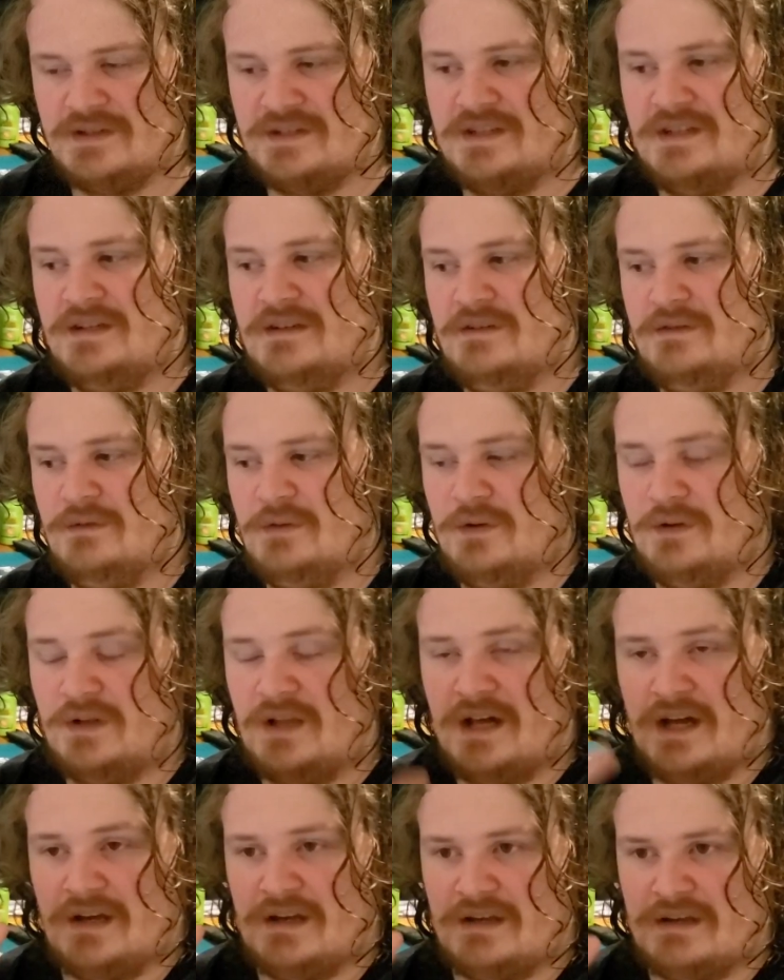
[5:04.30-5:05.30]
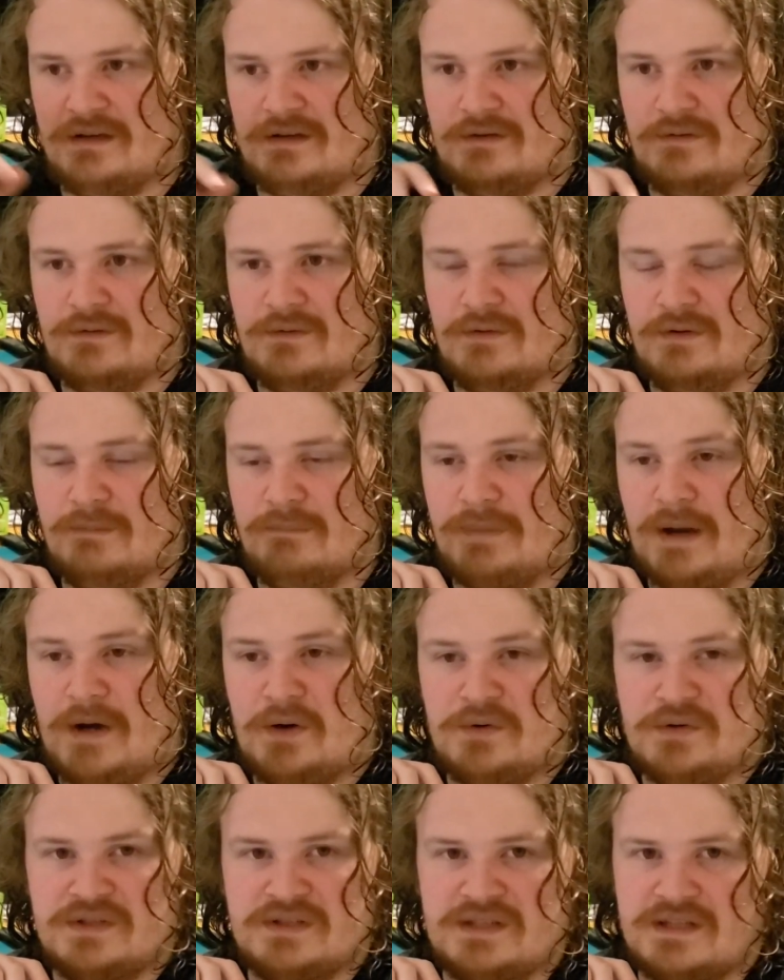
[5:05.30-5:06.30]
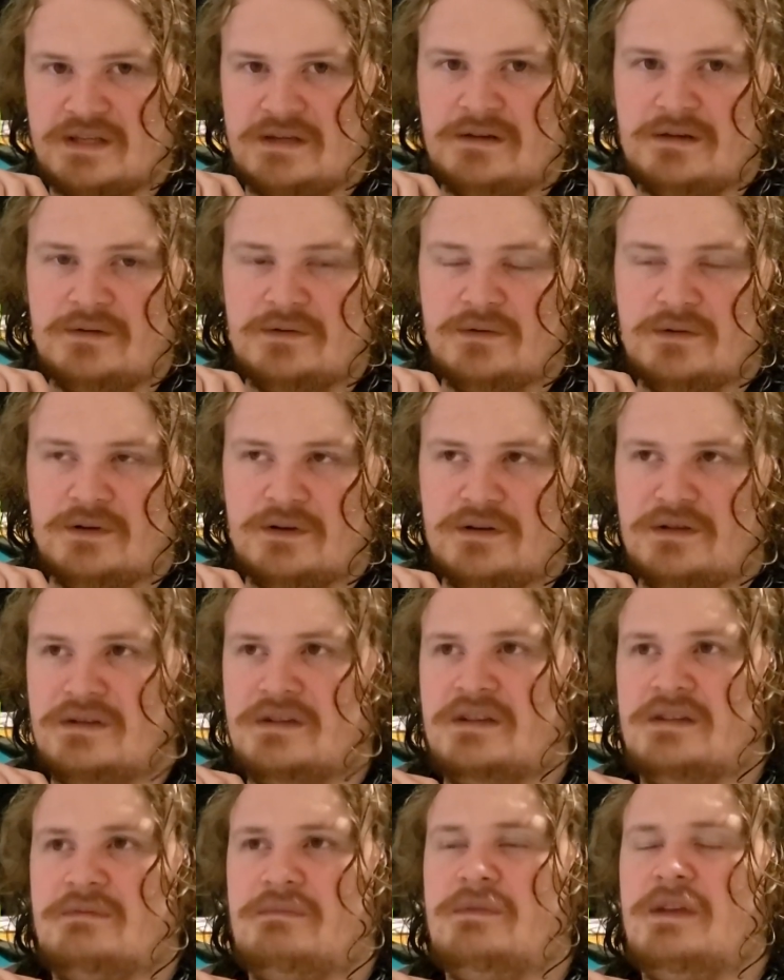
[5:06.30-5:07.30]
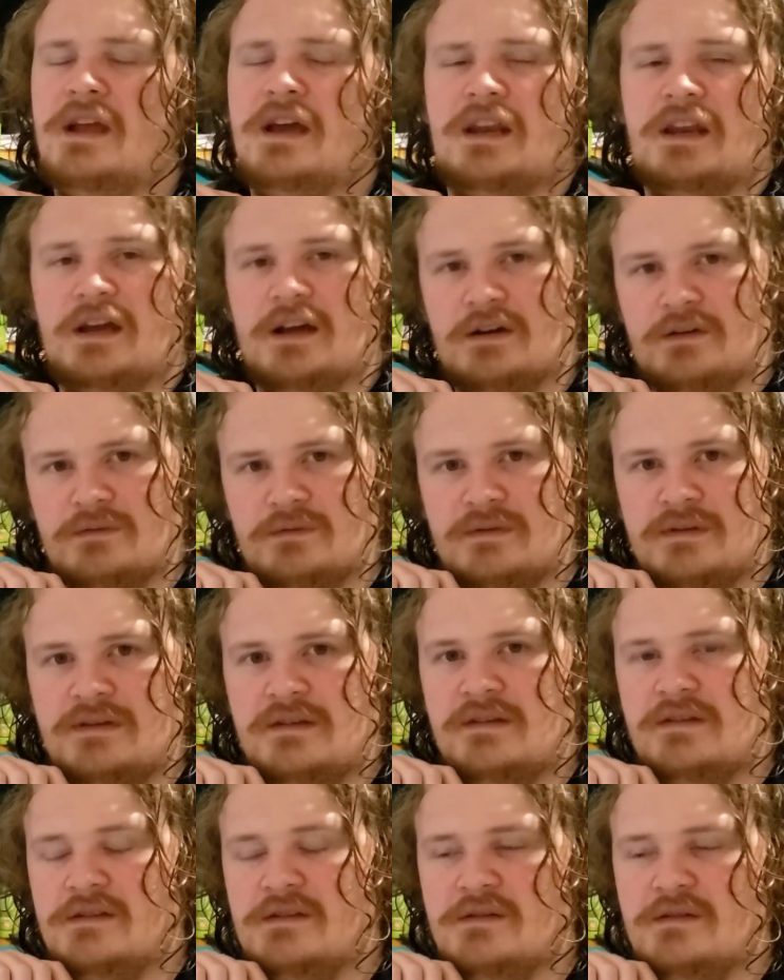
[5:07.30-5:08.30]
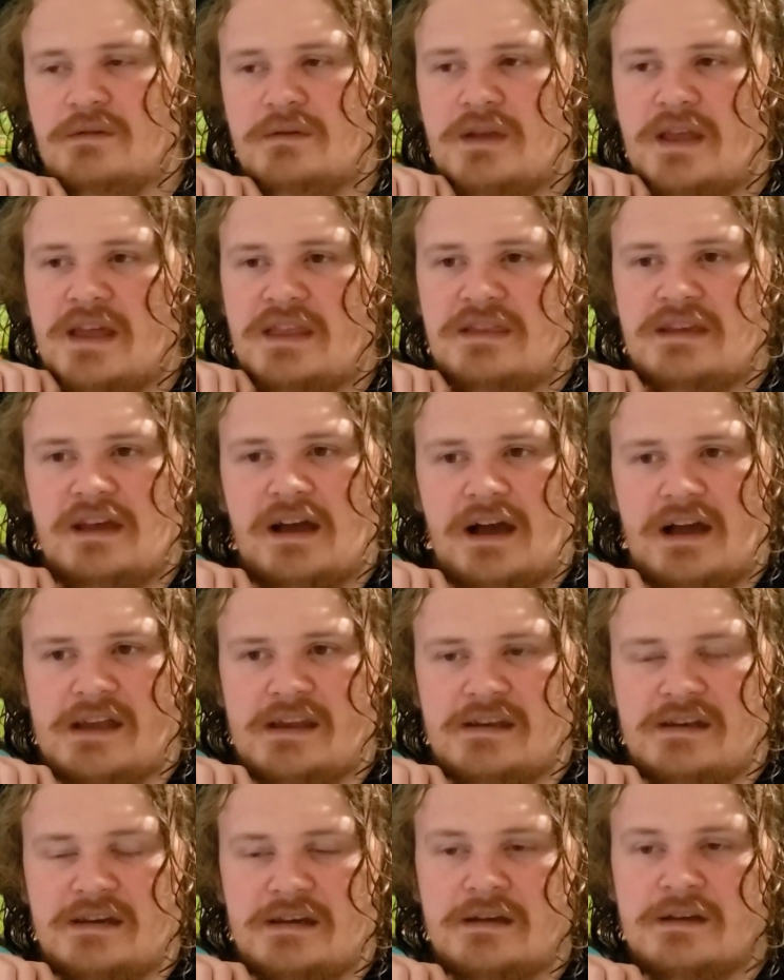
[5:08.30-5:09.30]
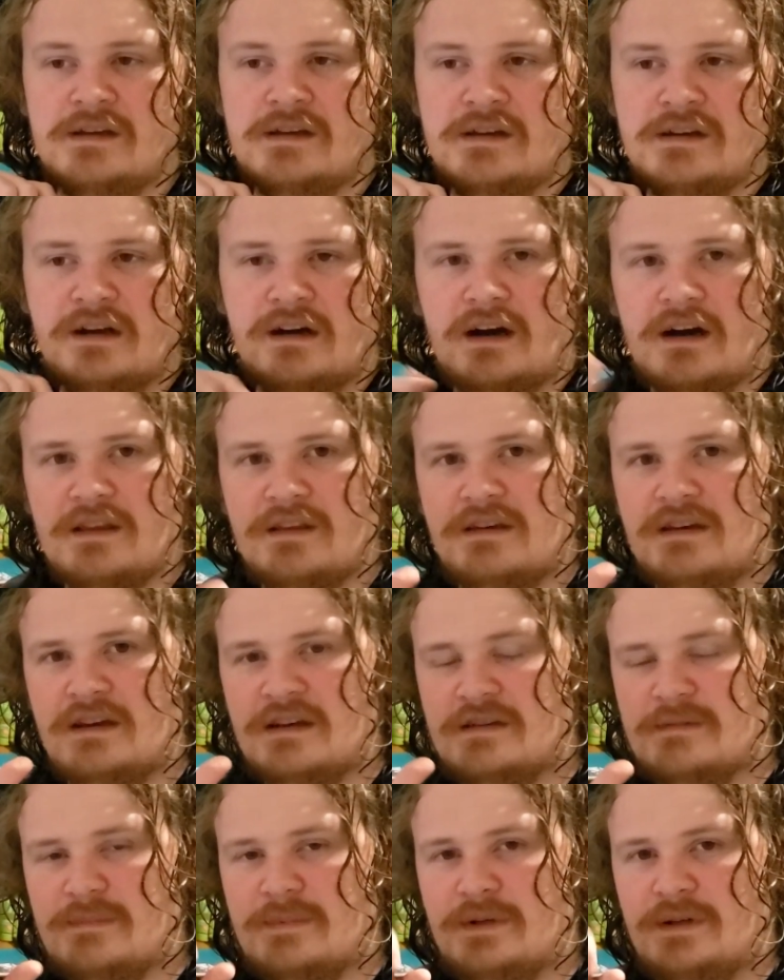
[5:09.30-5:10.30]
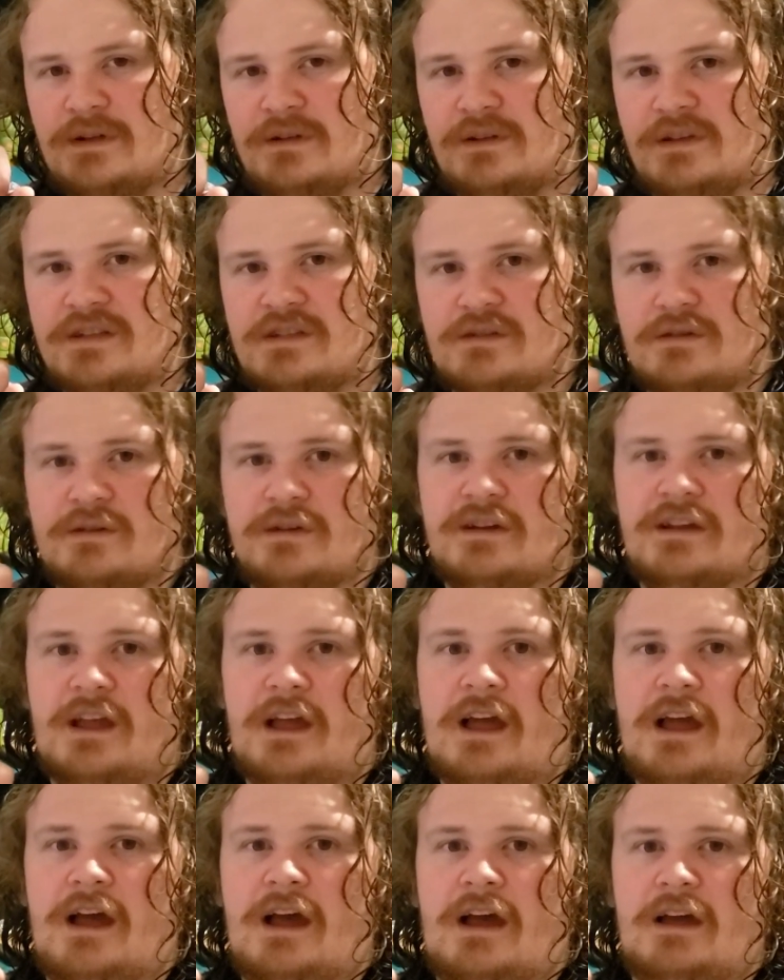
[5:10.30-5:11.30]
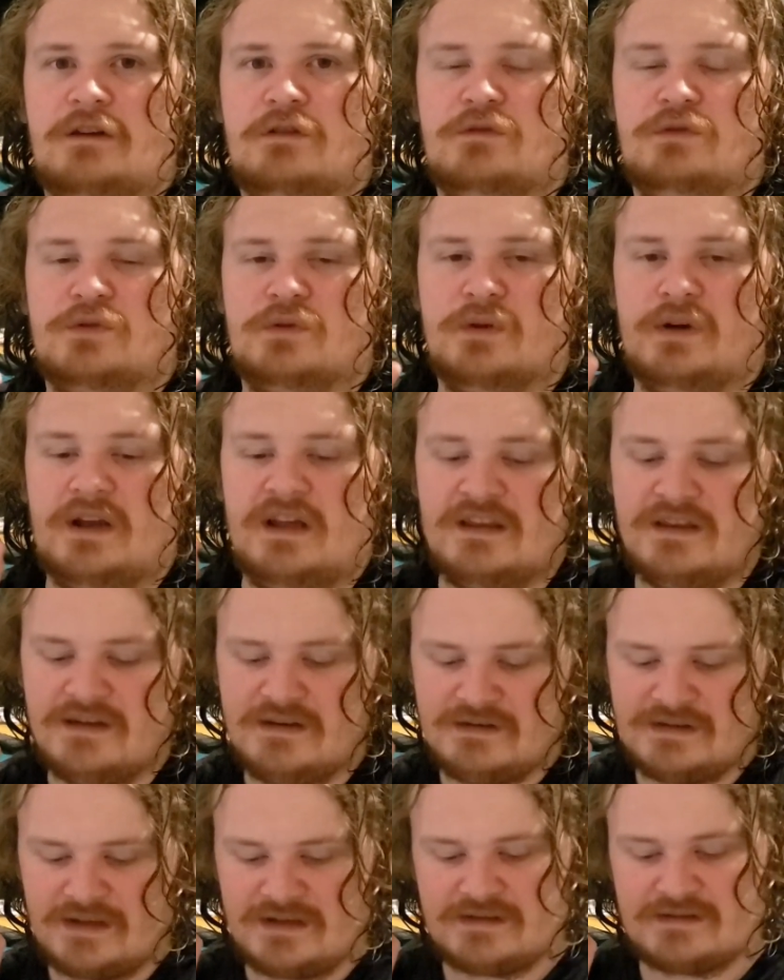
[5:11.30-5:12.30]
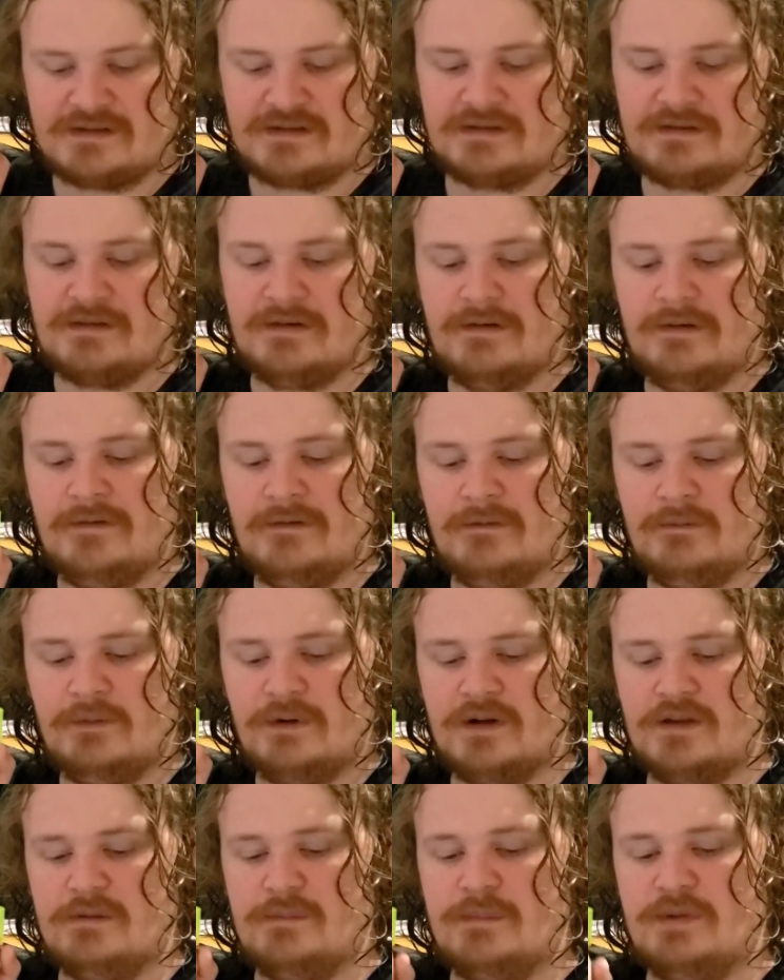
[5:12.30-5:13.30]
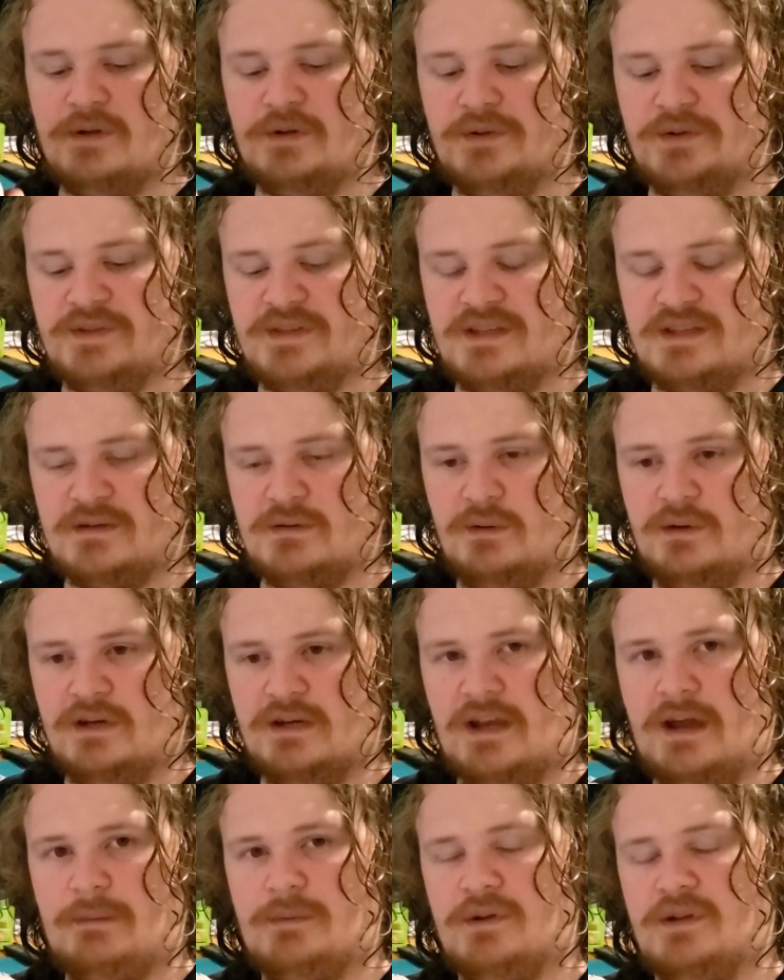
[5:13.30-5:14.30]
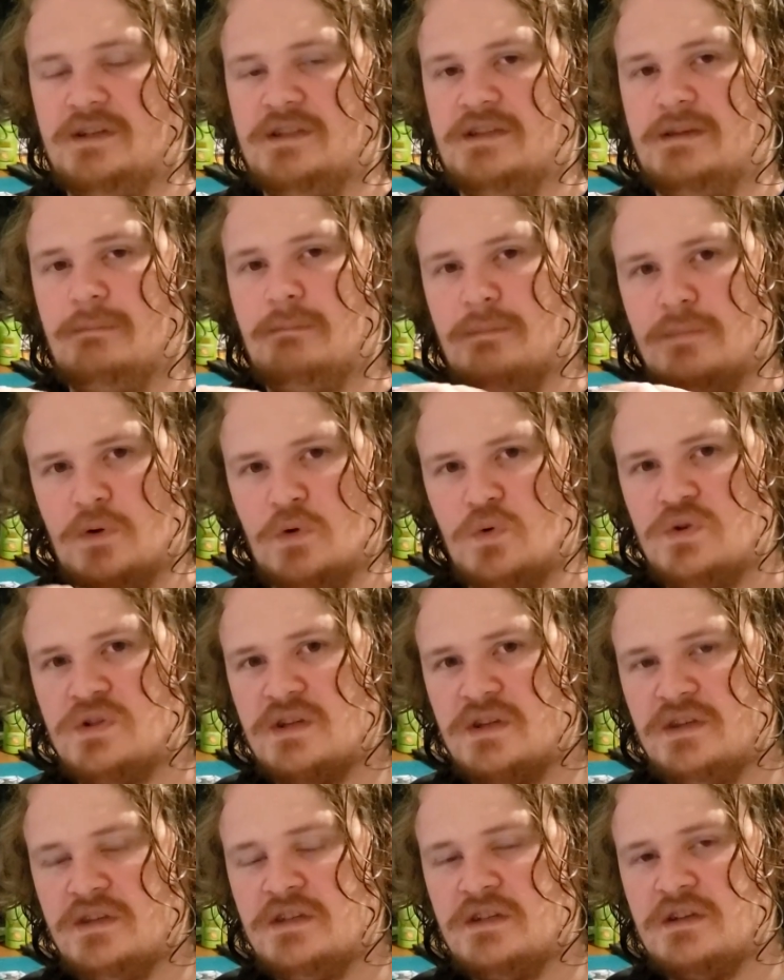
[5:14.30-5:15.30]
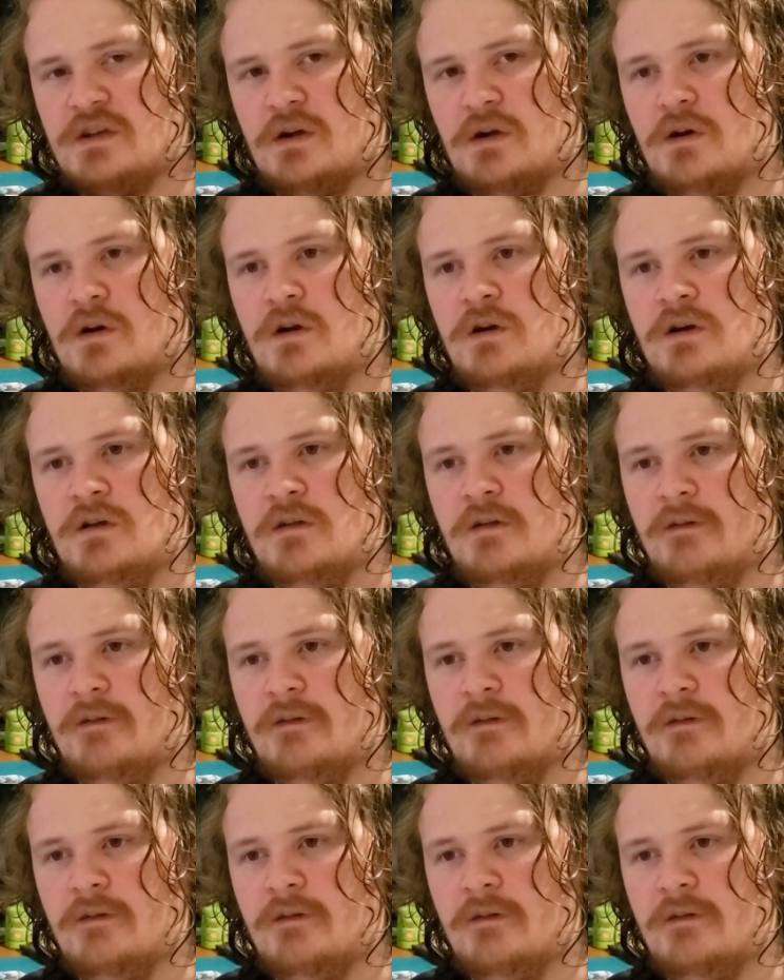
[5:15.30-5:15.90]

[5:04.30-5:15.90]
skill, or lock it, or bounce it, or... Yeah, no. You get the idea. On to the next build, let's look at Ghidorah. I think that's one of the builds that's going to capitalize the most on this card,